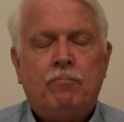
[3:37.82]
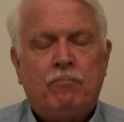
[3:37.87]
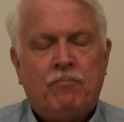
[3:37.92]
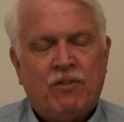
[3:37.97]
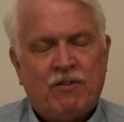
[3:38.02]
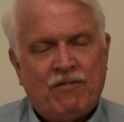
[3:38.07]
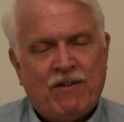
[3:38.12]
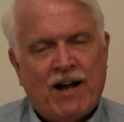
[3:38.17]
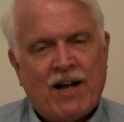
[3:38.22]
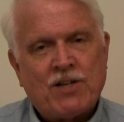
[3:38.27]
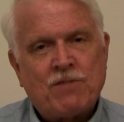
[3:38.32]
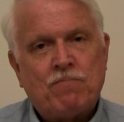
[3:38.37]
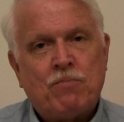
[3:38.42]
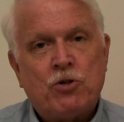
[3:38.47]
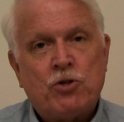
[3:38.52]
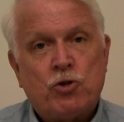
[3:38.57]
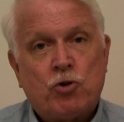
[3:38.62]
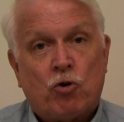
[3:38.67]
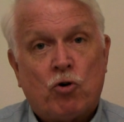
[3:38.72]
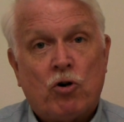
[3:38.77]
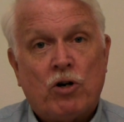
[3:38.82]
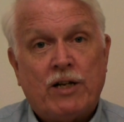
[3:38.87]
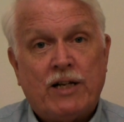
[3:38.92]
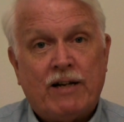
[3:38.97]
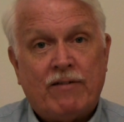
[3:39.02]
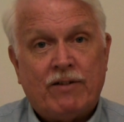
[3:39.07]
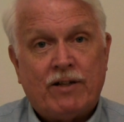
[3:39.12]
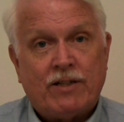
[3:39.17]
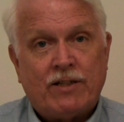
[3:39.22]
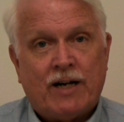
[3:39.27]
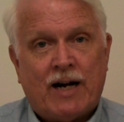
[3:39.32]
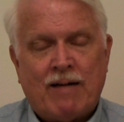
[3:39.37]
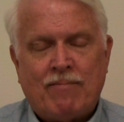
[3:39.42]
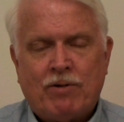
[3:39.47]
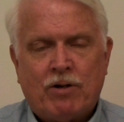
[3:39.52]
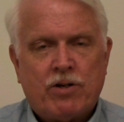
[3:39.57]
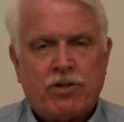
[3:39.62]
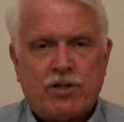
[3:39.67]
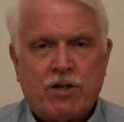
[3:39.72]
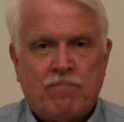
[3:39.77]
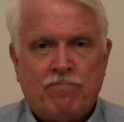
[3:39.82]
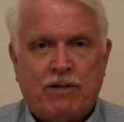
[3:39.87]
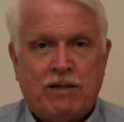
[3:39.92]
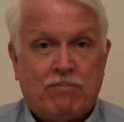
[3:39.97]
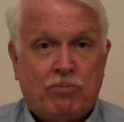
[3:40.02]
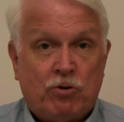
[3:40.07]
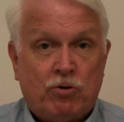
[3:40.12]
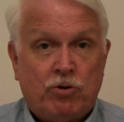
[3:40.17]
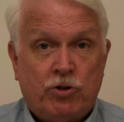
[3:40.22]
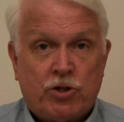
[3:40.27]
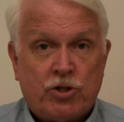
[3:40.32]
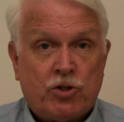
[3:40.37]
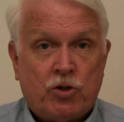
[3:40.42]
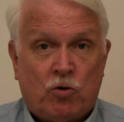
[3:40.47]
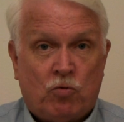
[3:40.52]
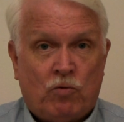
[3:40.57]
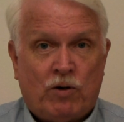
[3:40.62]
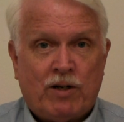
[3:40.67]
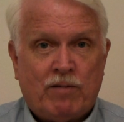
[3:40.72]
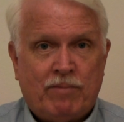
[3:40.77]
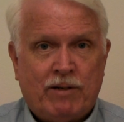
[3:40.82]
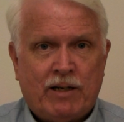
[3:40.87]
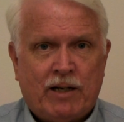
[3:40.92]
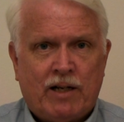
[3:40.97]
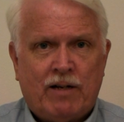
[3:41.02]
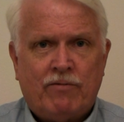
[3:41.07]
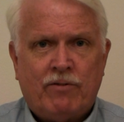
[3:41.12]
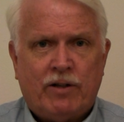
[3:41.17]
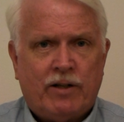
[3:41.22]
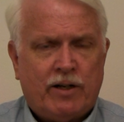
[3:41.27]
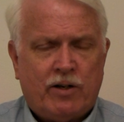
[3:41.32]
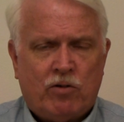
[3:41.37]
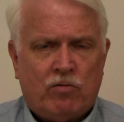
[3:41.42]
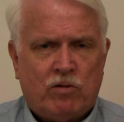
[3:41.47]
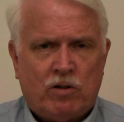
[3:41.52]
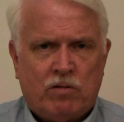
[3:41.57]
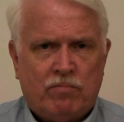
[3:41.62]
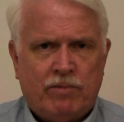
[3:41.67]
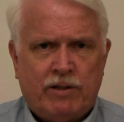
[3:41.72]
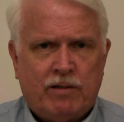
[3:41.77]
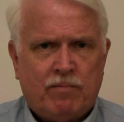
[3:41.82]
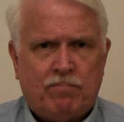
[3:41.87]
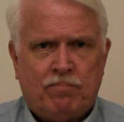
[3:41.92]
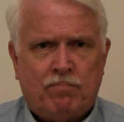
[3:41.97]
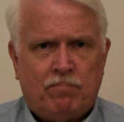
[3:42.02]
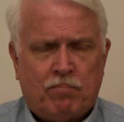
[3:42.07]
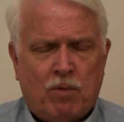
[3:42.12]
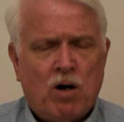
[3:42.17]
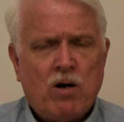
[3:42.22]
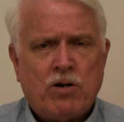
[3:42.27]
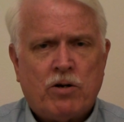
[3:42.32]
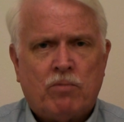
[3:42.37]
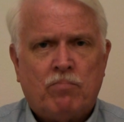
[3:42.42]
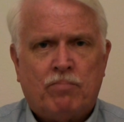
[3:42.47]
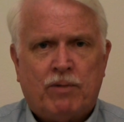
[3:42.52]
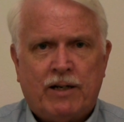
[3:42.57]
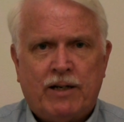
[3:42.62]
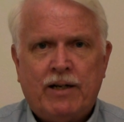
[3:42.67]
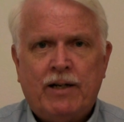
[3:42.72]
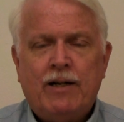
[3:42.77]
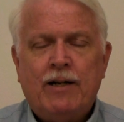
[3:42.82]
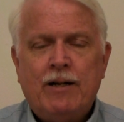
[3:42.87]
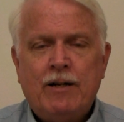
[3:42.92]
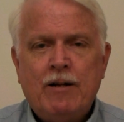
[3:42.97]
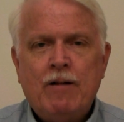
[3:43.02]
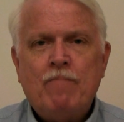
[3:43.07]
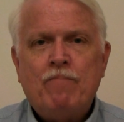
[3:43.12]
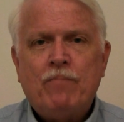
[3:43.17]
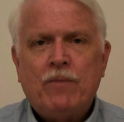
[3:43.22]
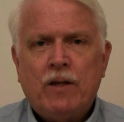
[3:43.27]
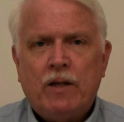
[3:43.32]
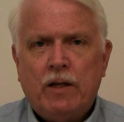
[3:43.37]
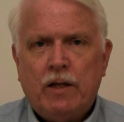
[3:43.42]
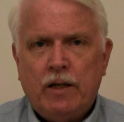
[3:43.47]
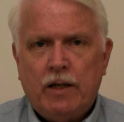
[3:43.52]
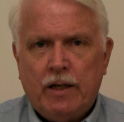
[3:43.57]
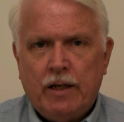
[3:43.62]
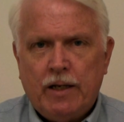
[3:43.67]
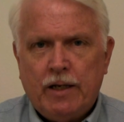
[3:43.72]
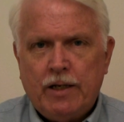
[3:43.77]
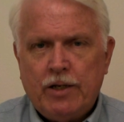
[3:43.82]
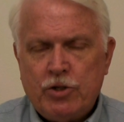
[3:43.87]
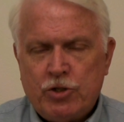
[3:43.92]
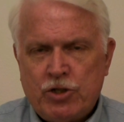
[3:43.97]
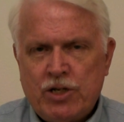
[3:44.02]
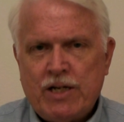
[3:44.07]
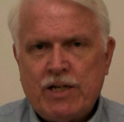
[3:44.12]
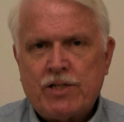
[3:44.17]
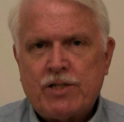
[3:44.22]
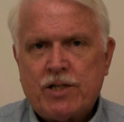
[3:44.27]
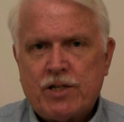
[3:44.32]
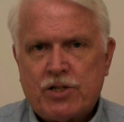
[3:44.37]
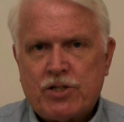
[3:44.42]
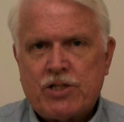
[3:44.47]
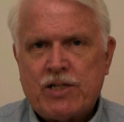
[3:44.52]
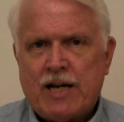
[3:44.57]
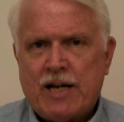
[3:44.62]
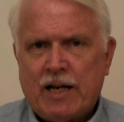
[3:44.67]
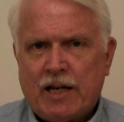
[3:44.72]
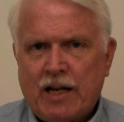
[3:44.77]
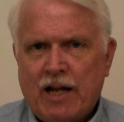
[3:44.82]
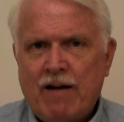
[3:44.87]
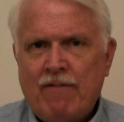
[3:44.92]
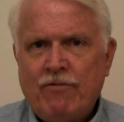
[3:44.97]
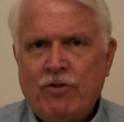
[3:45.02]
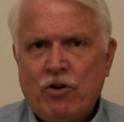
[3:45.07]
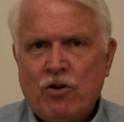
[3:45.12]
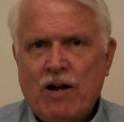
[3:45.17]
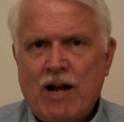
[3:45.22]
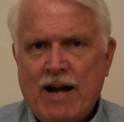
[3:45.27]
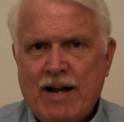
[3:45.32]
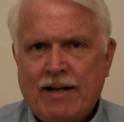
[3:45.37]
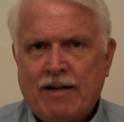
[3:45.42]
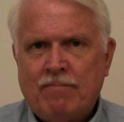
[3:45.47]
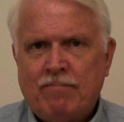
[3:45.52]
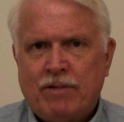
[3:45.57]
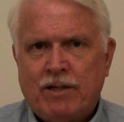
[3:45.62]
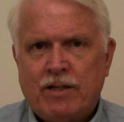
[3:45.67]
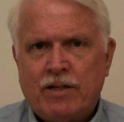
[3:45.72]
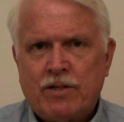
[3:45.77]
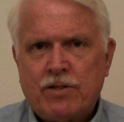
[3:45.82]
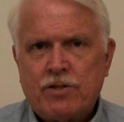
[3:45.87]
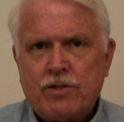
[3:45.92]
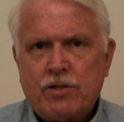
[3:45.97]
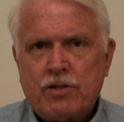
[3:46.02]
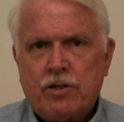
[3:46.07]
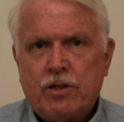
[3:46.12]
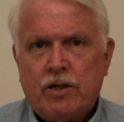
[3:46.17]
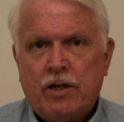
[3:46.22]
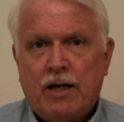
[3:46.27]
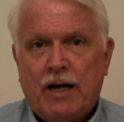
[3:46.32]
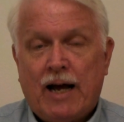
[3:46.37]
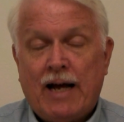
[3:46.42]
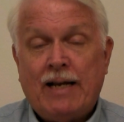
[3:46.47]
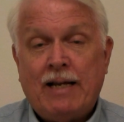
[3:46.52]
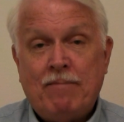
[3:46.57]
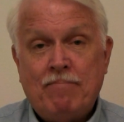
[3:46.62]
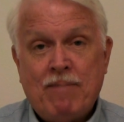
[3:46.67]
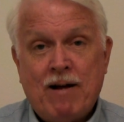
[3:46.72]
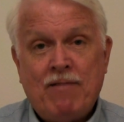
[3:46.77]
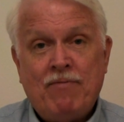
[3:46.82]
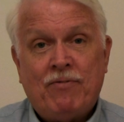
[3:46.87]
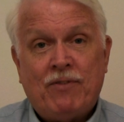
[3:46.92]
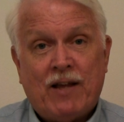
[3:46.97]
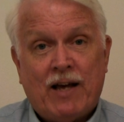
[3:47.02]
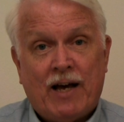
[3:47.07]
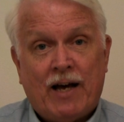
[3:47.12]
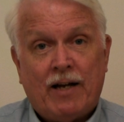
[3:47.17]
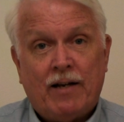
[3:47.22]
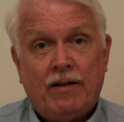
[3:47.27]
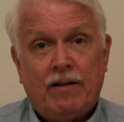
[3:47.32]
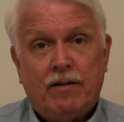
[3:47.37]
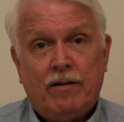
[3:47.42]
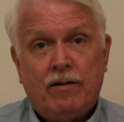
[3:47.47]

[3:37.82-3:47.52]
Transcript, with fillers: The vast majority of the time. There are some people who just don't want to be loved and they don't want to be a partner, but Jesus said, Love your enemies. And he meant that.